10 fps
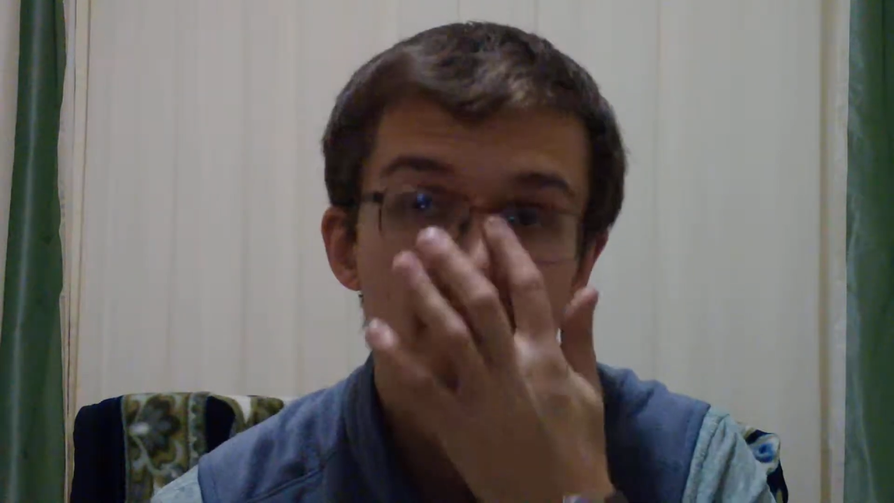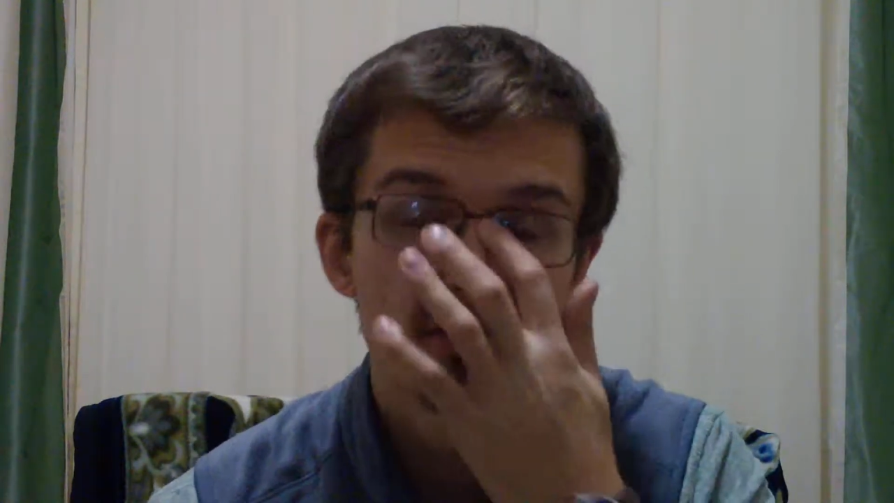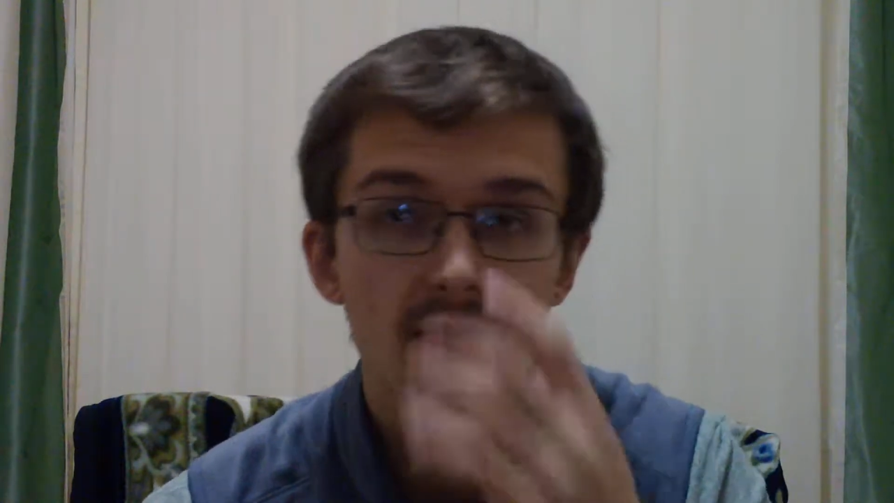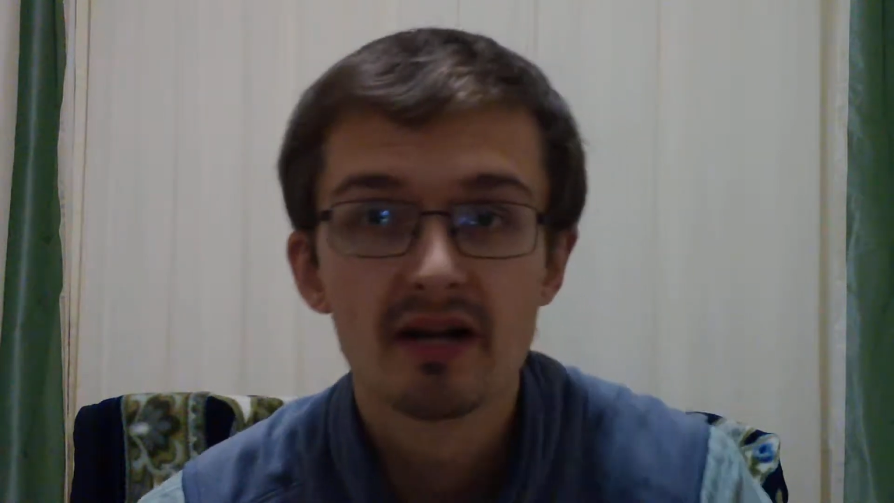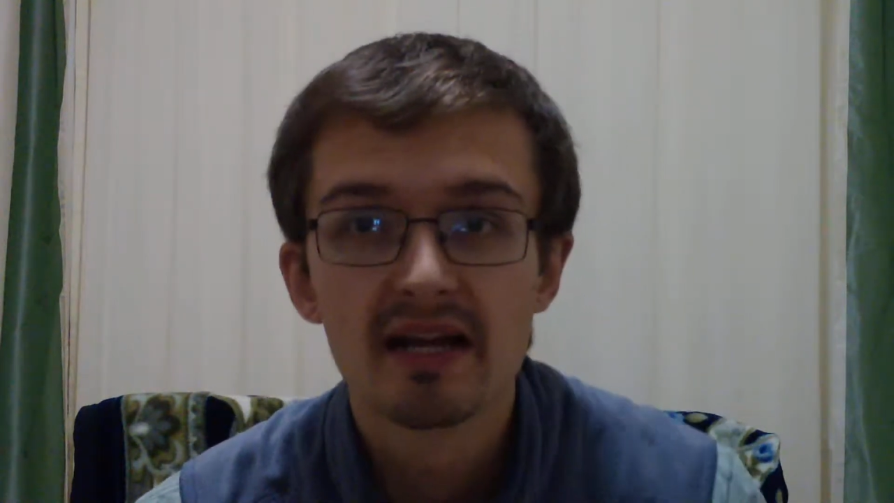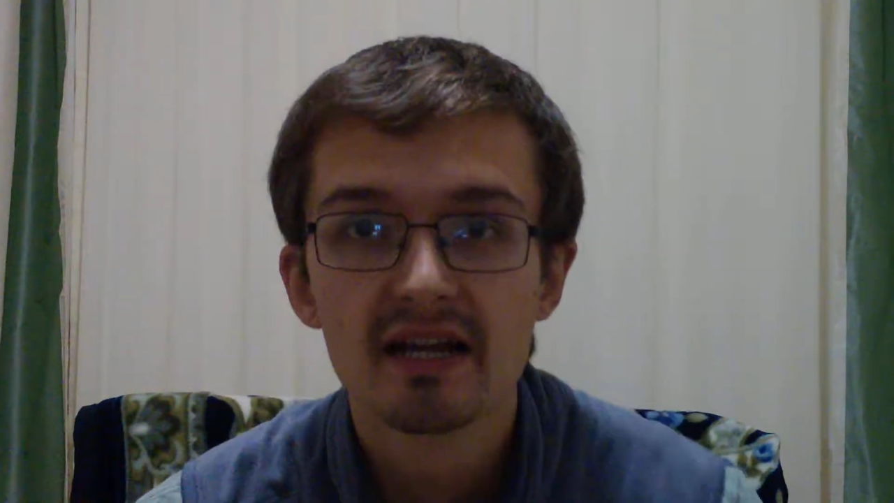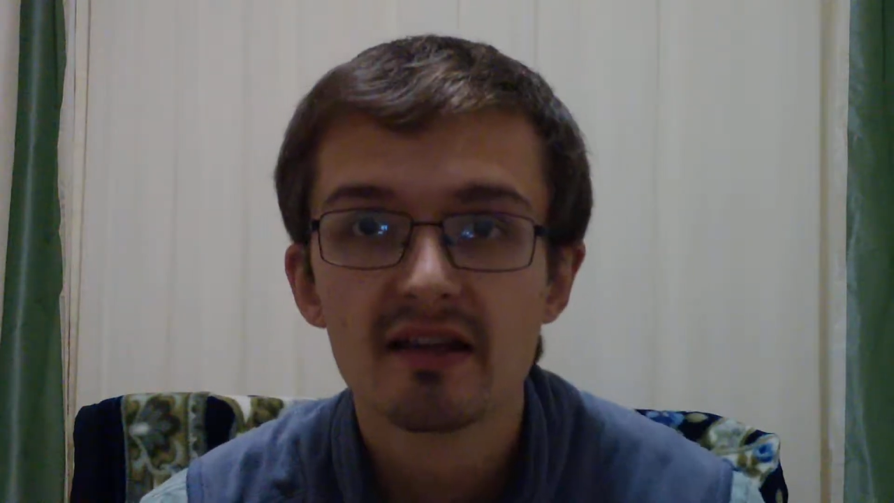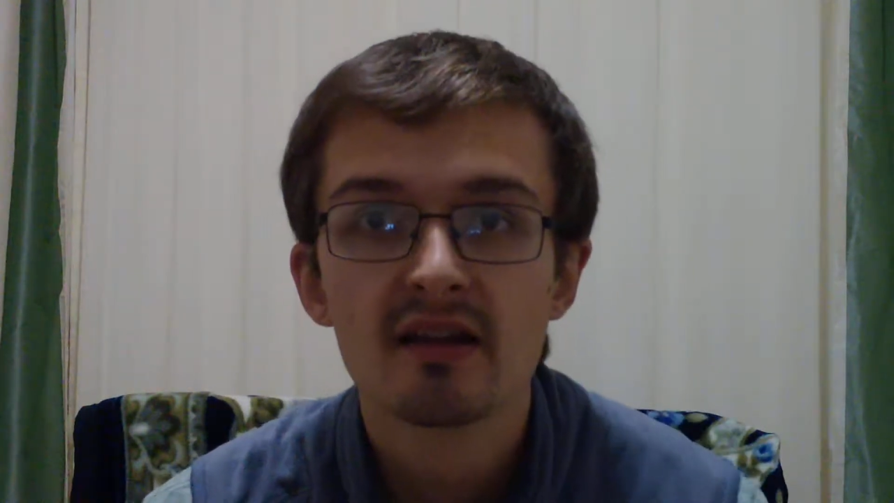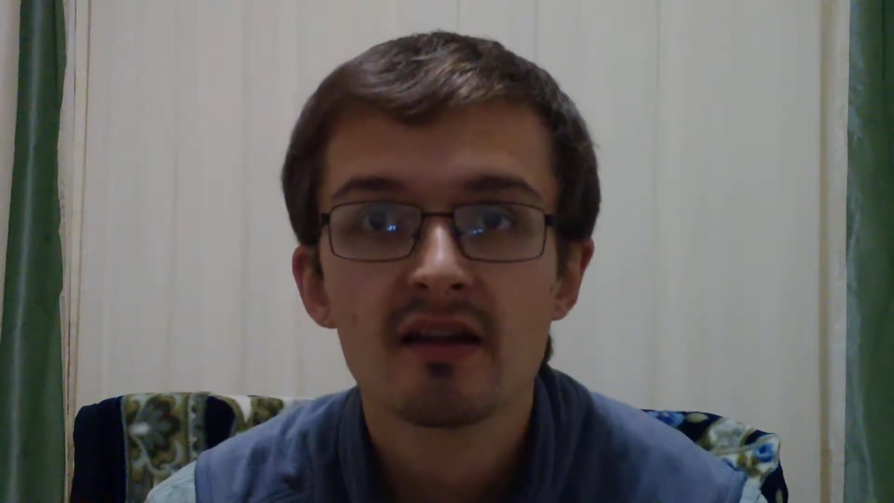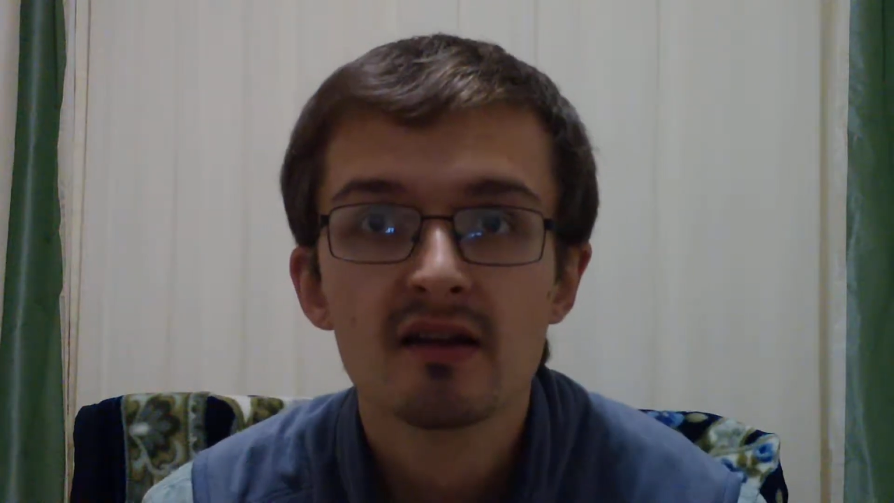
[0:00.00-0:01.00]
or 8th
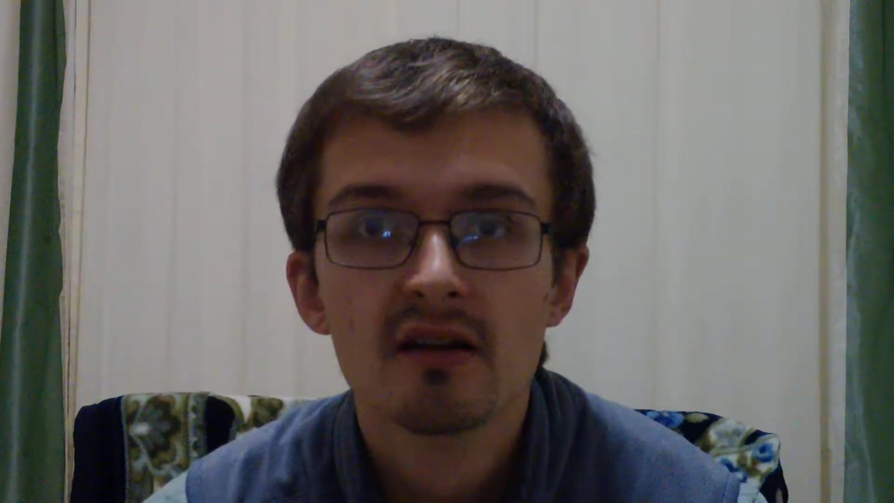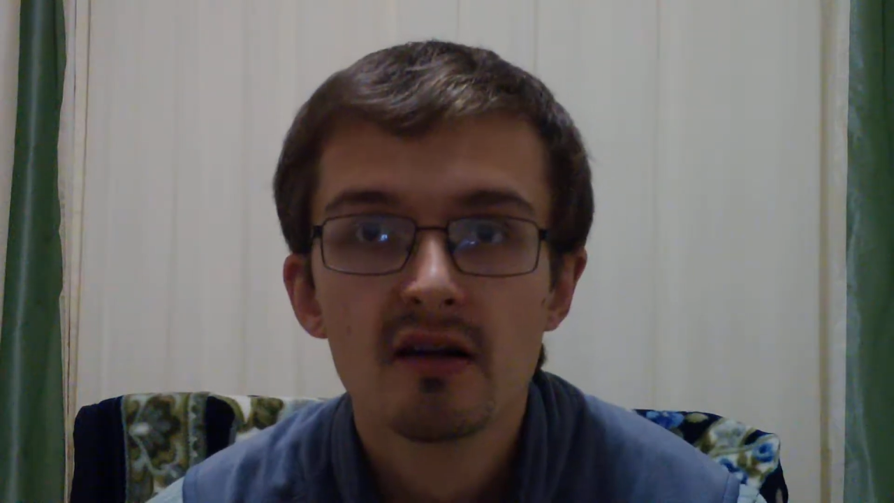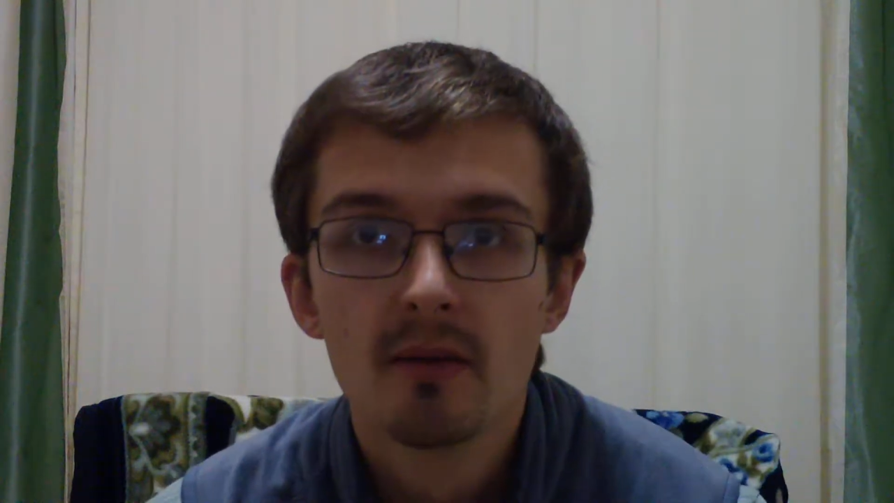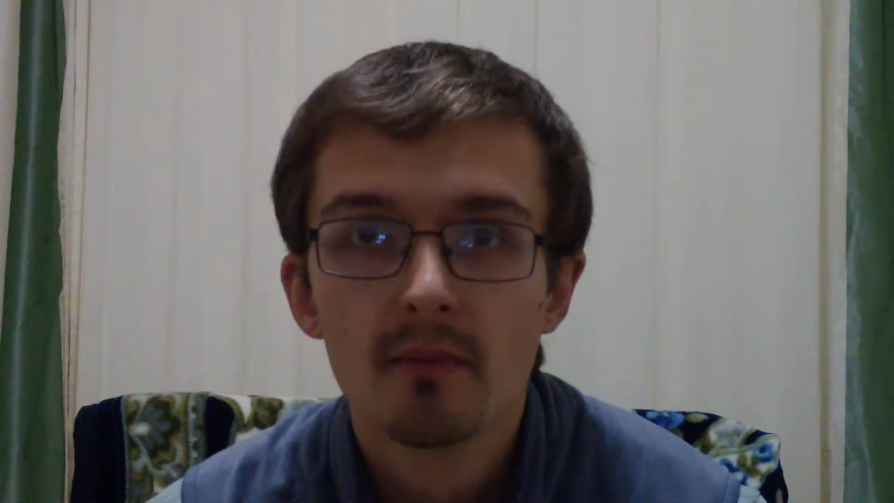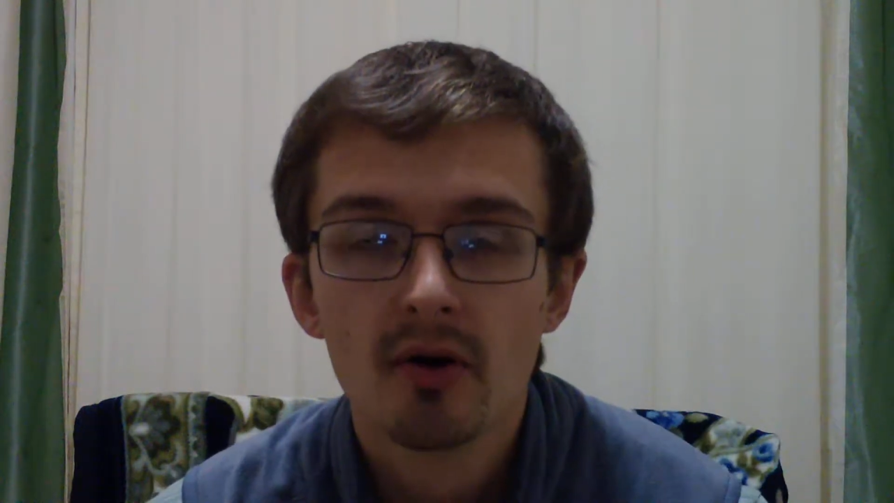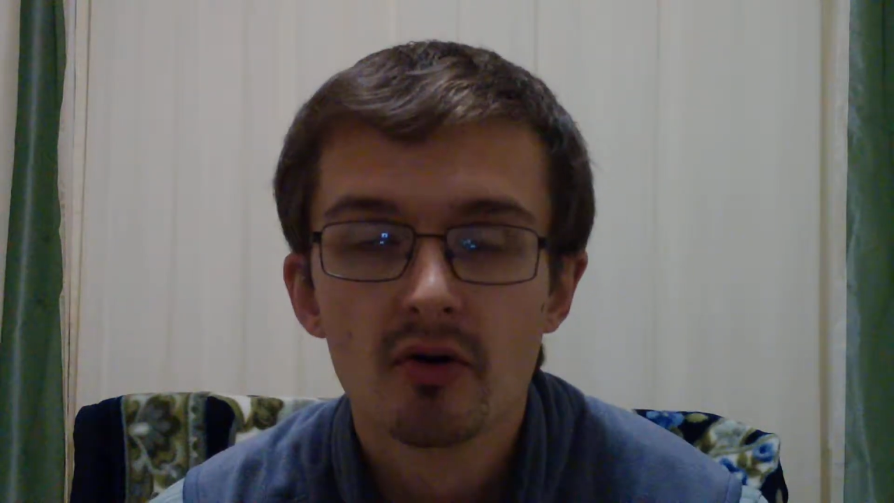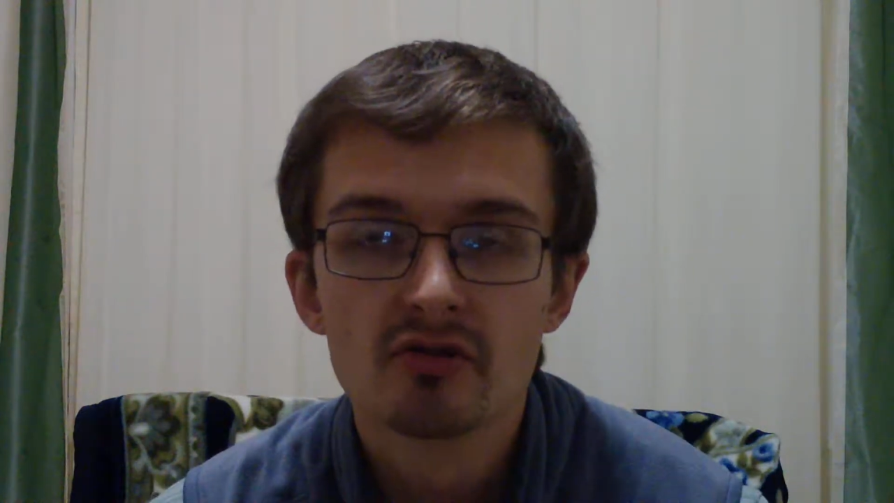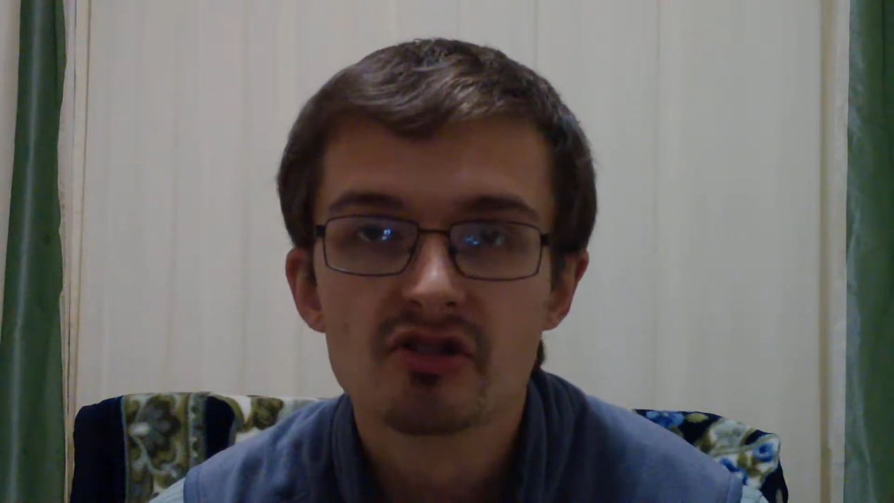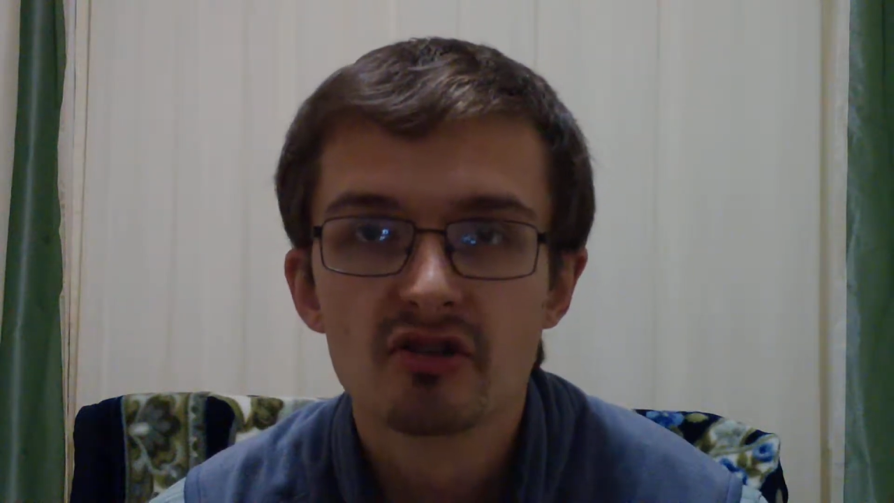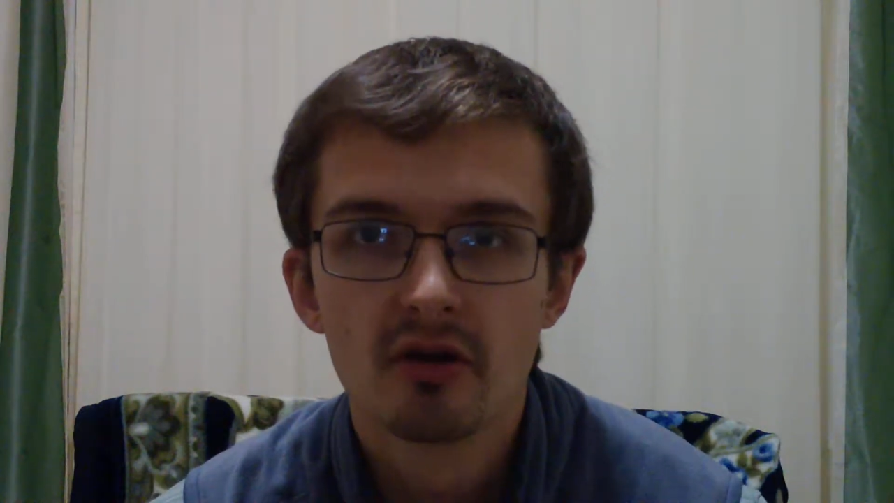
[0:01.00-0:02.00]
post